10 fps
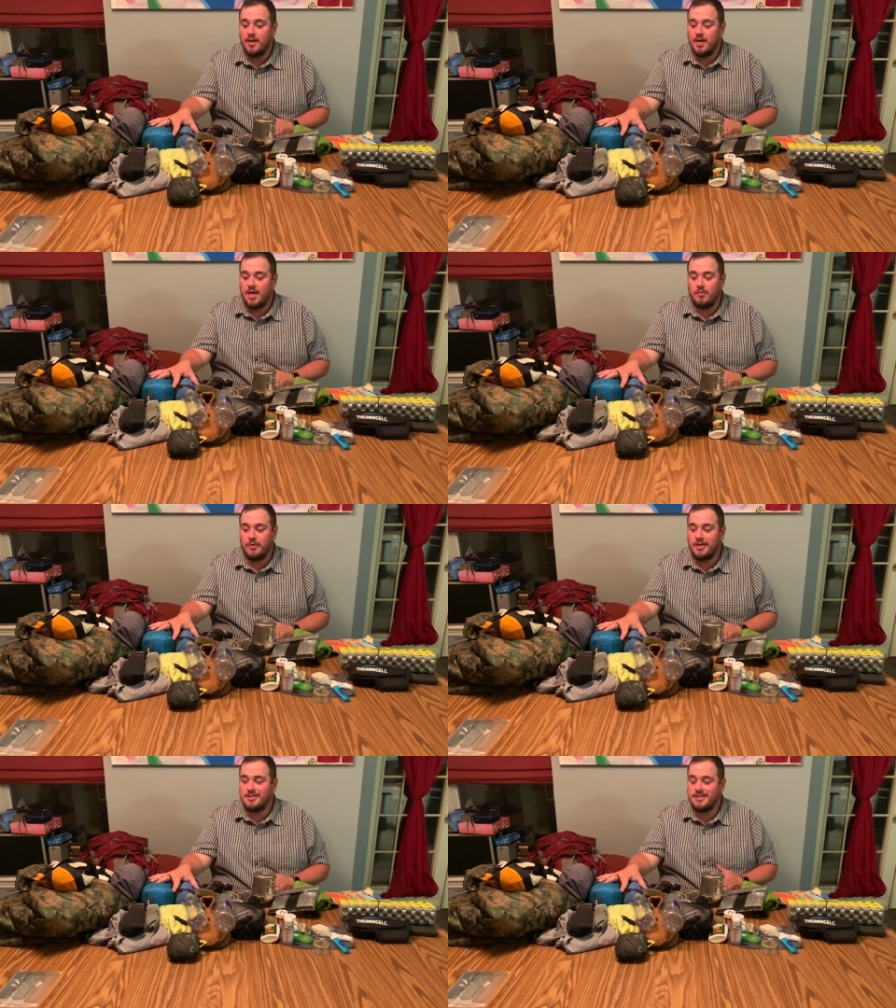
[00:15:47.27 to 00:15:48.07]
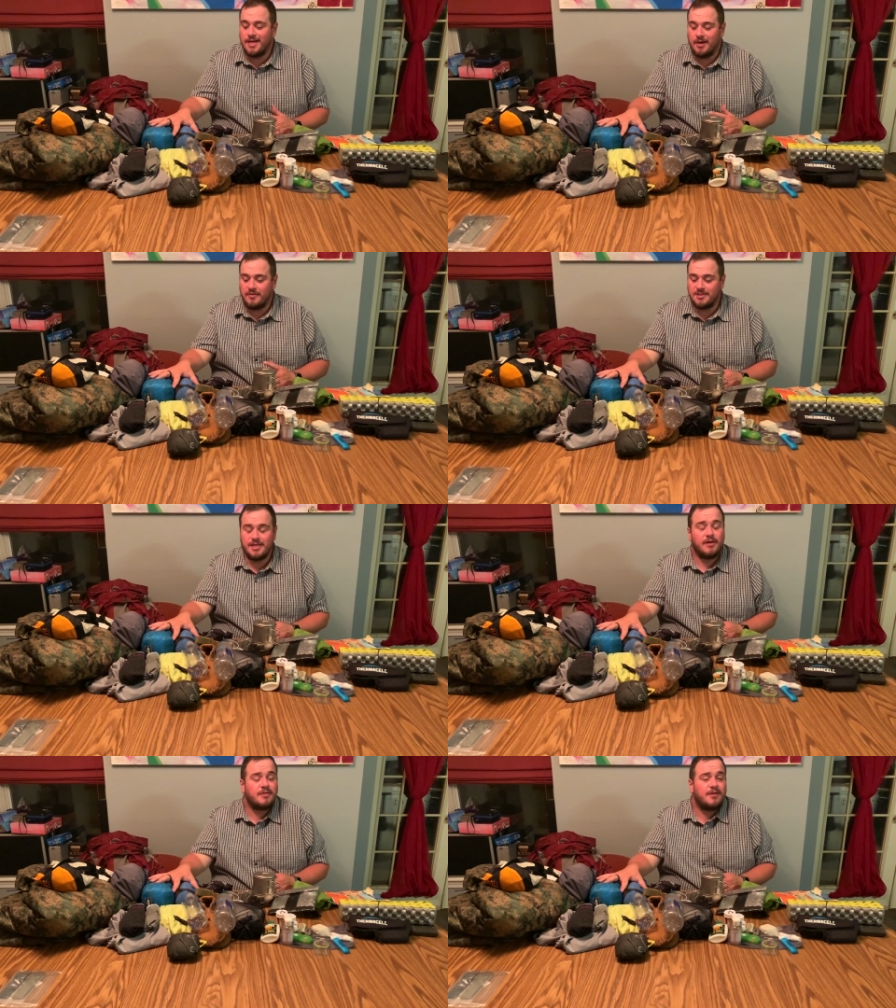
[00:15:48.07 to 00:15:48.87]
And we can see how this
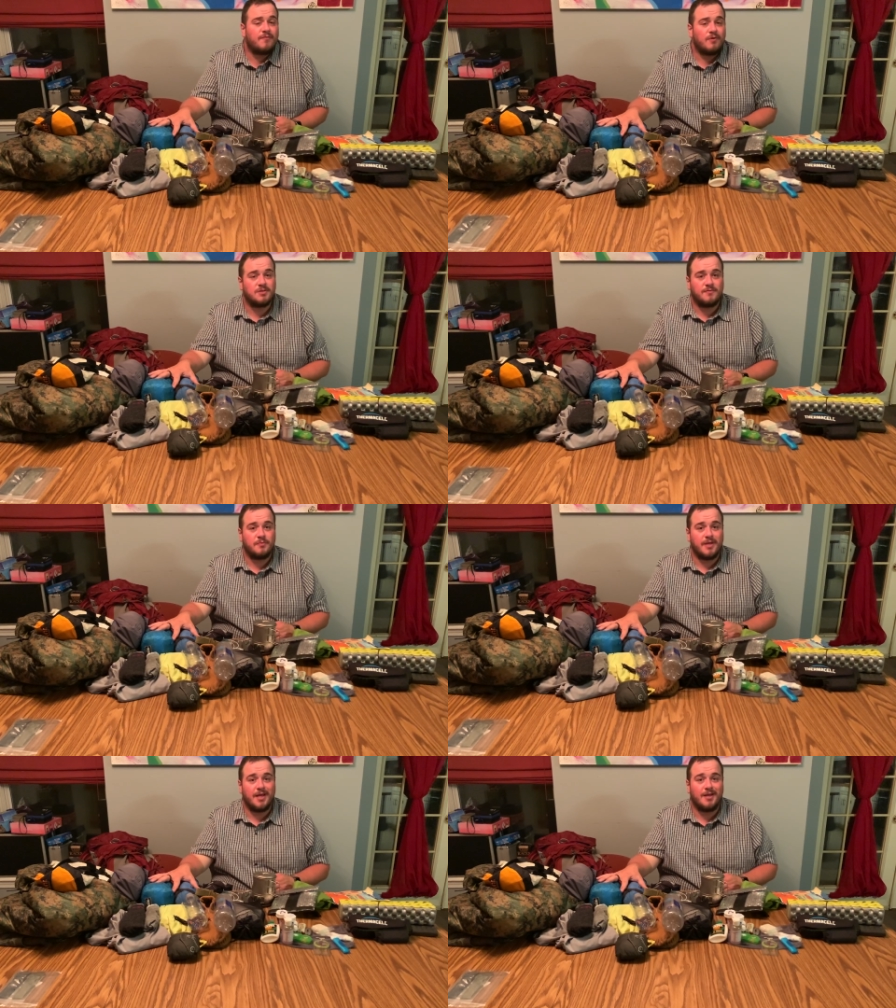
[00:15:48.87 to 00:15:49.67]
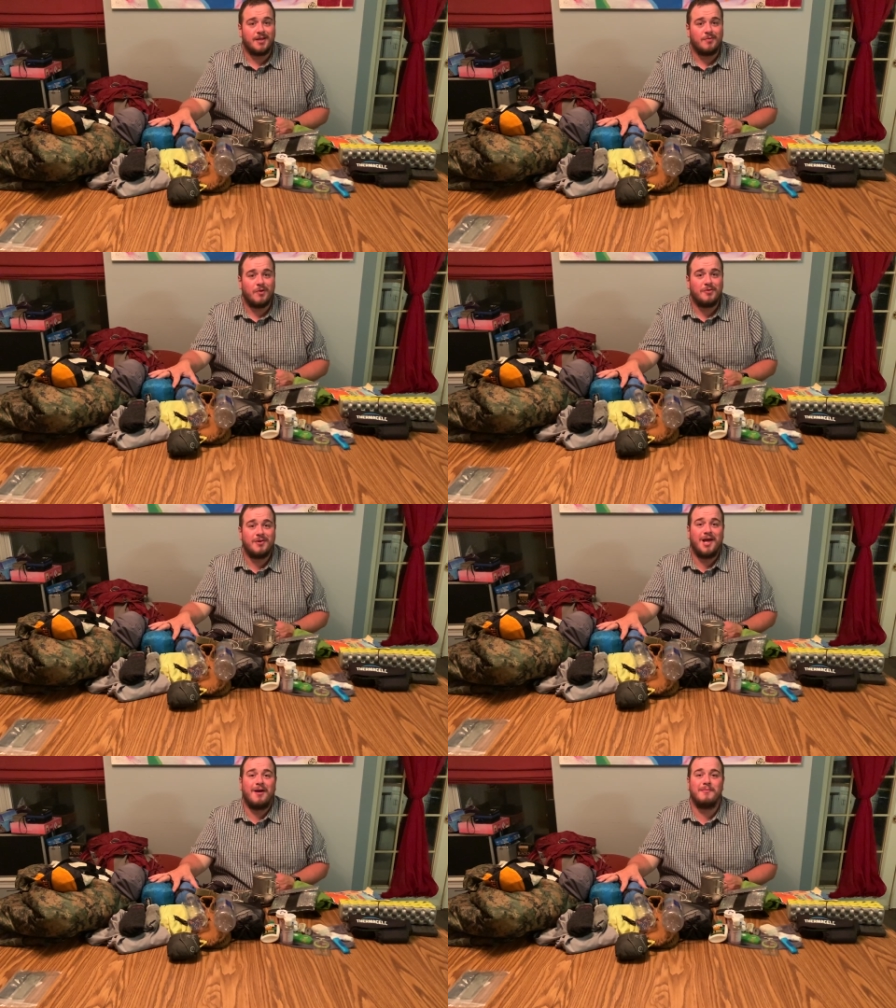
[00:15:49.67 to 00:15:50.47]
gear did for us over the weekend and whether or
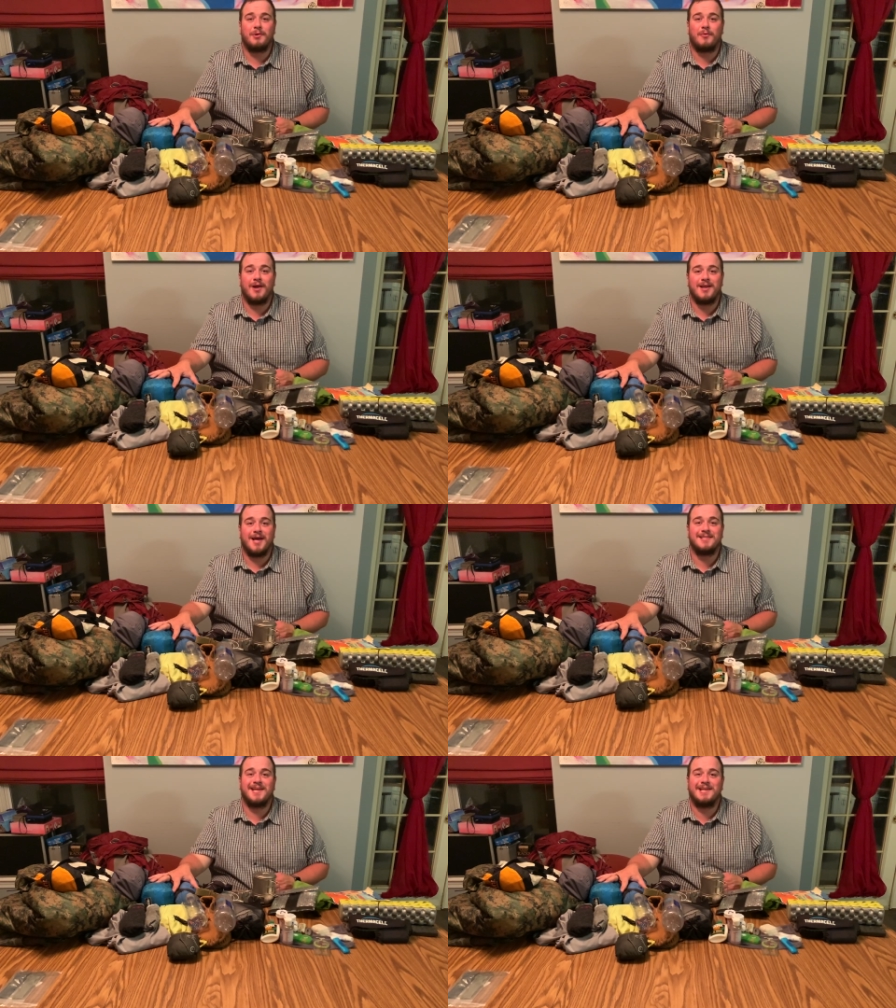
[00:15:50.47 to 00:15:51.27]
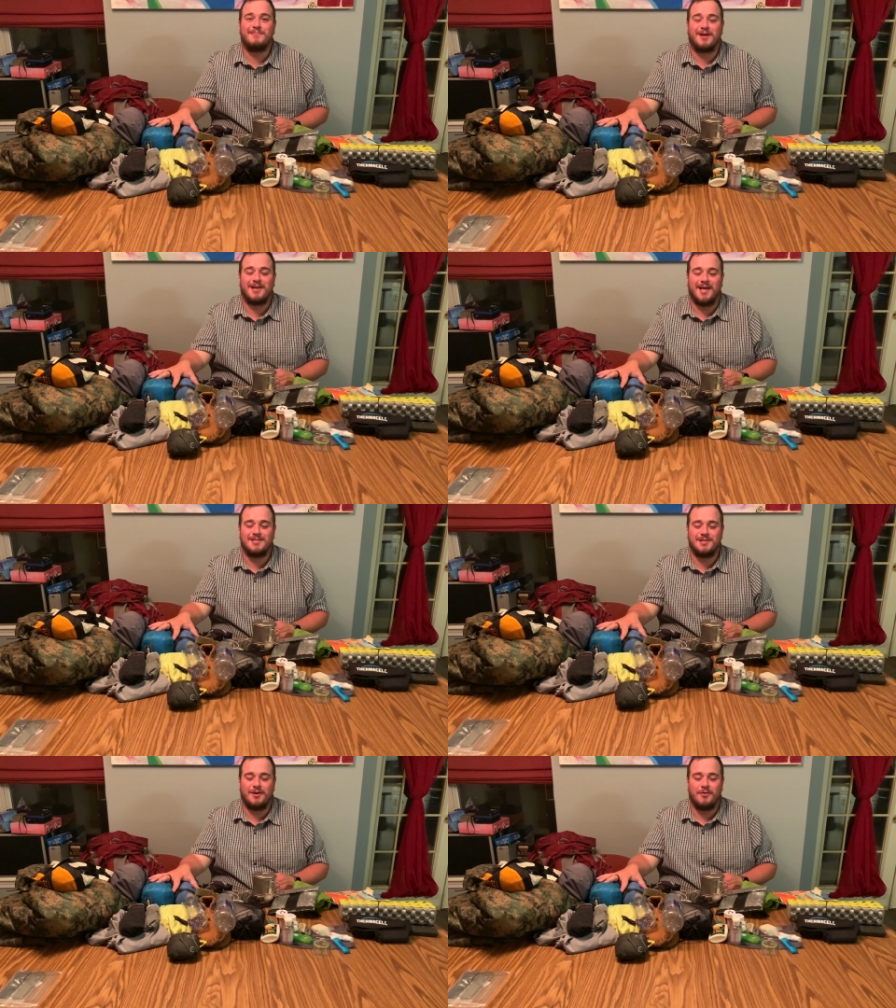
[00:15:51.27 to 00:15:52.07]
not I regret not taking a bug net.
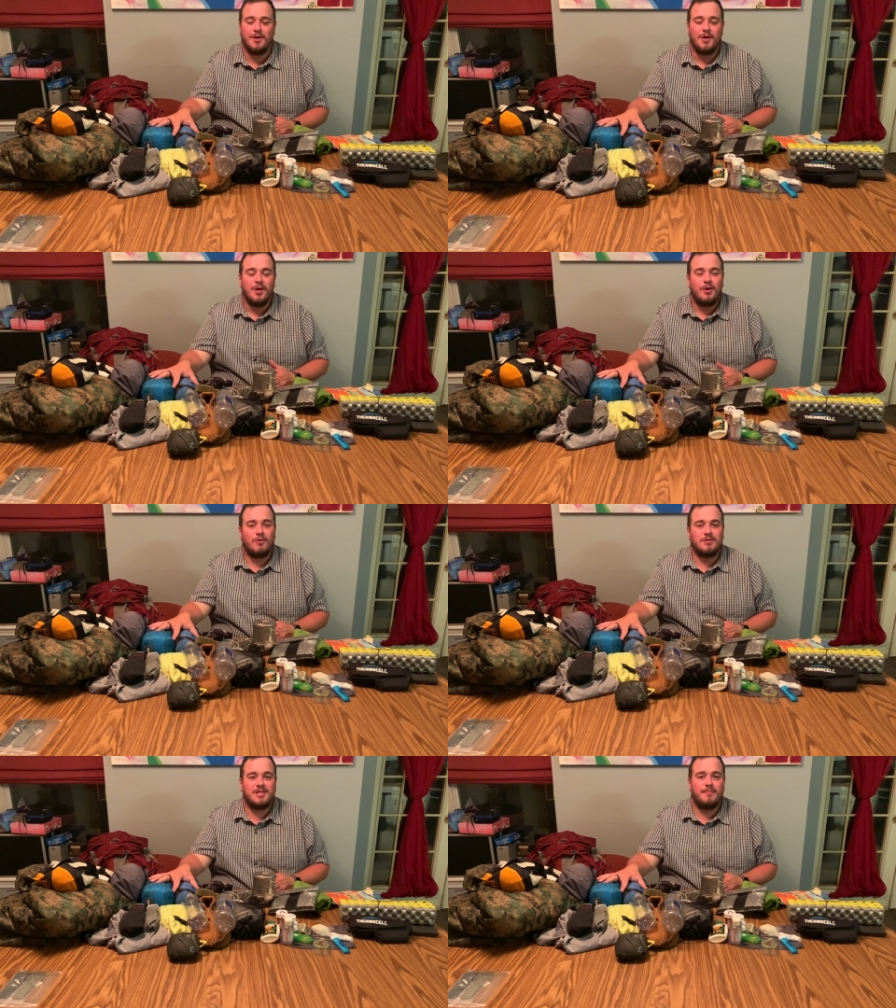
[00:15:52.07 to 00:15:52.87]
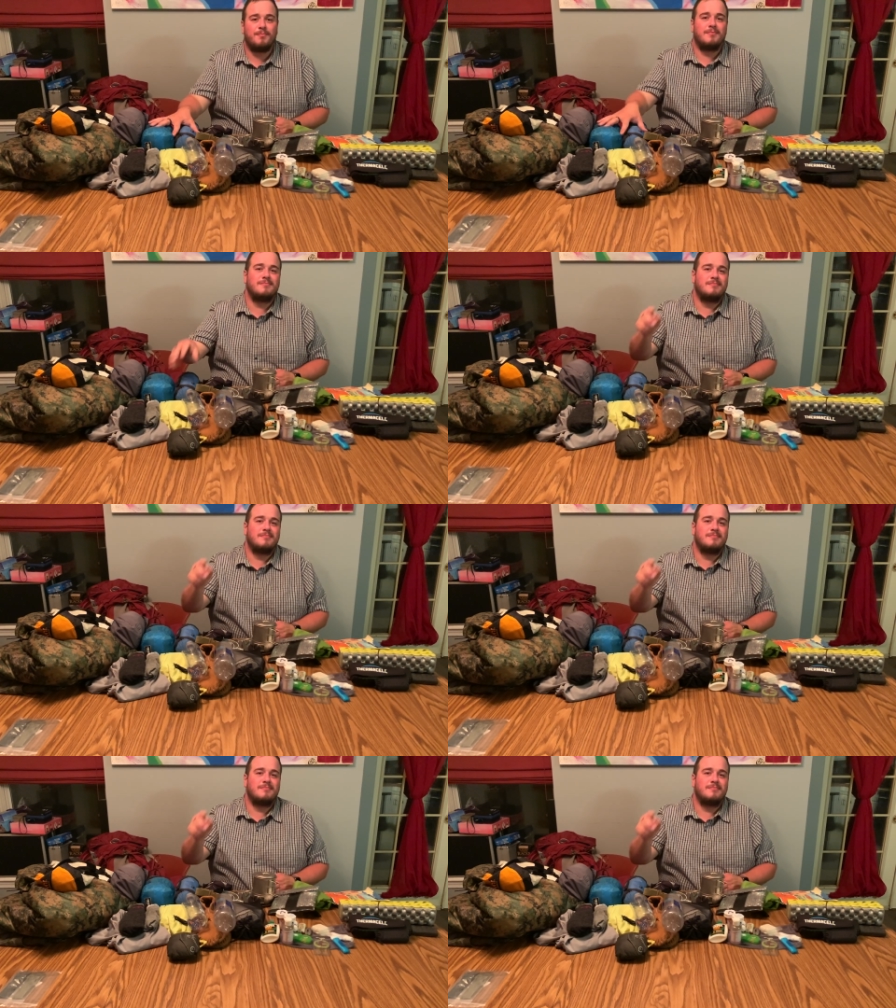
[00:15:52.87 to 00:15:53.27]
So, Quarter Zip.